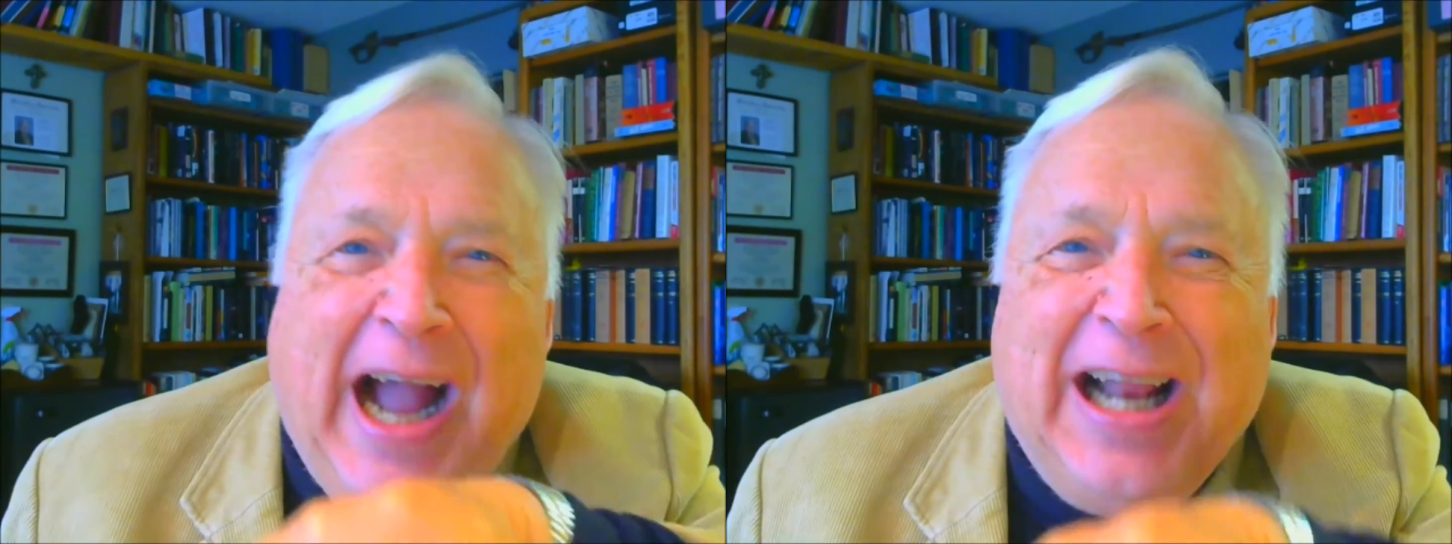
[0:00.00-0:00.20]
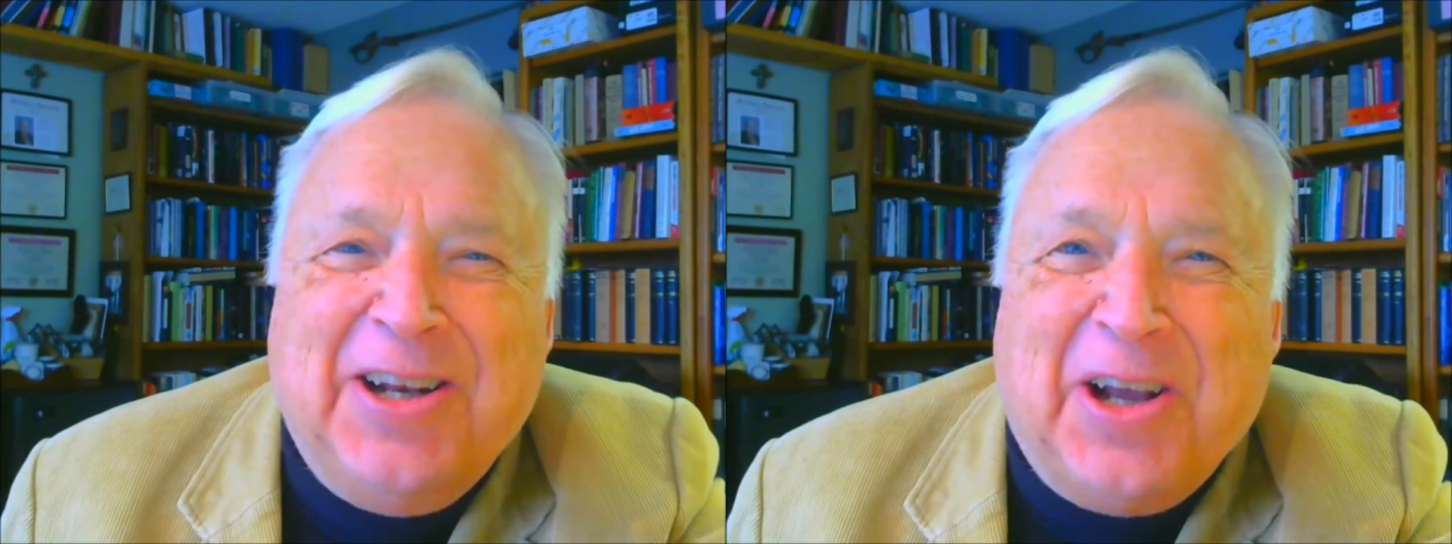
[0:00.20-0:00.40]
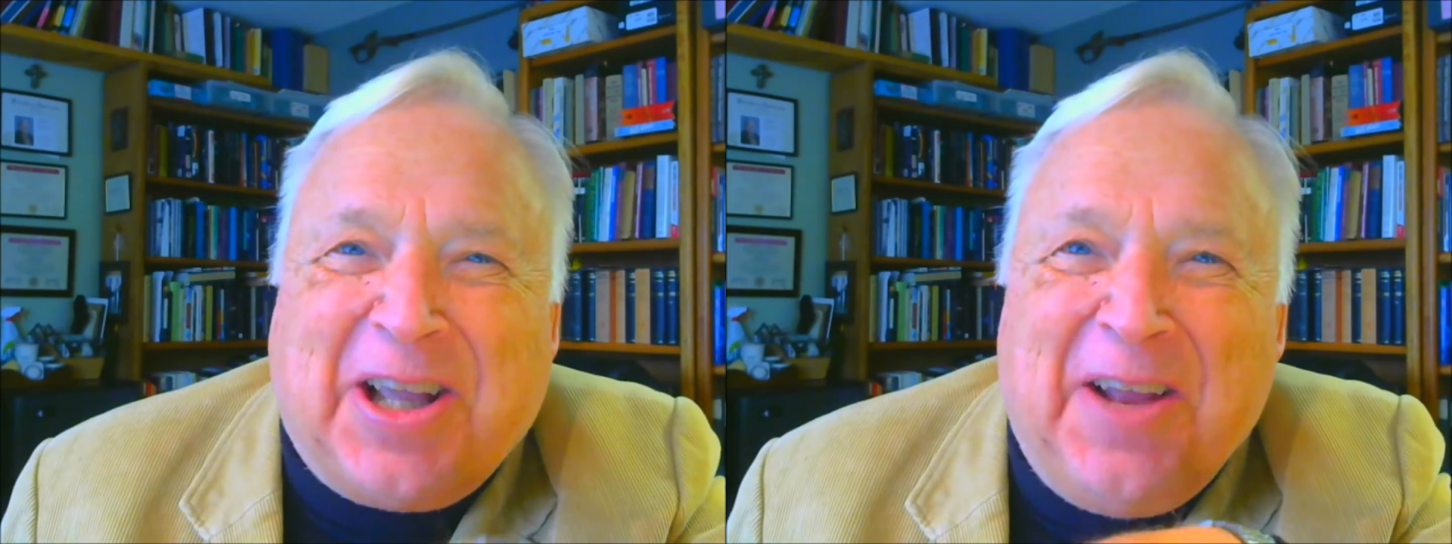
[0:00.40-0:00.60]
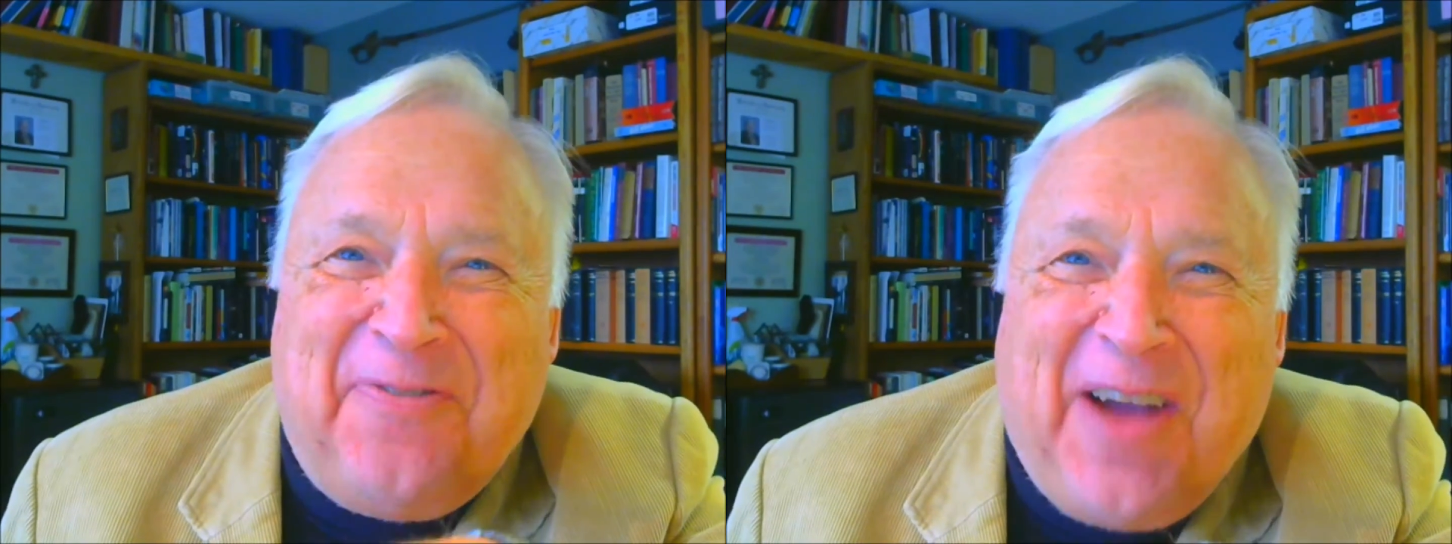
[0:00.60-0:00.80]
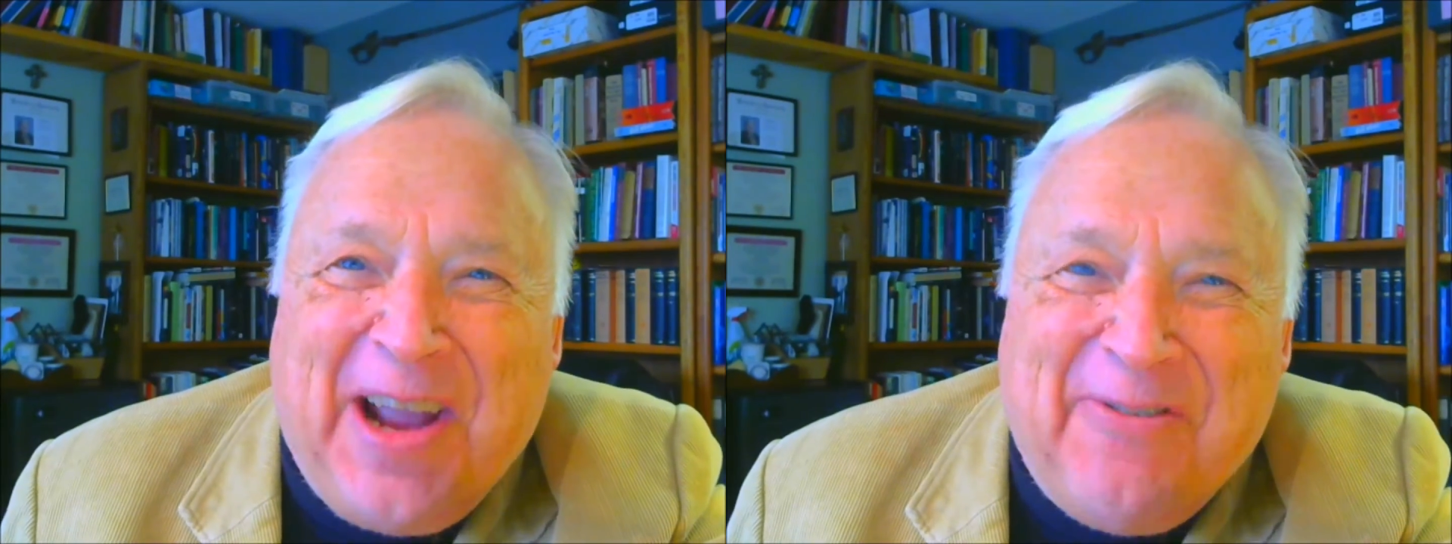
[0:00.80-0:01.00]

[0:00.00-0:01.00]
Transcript: look at my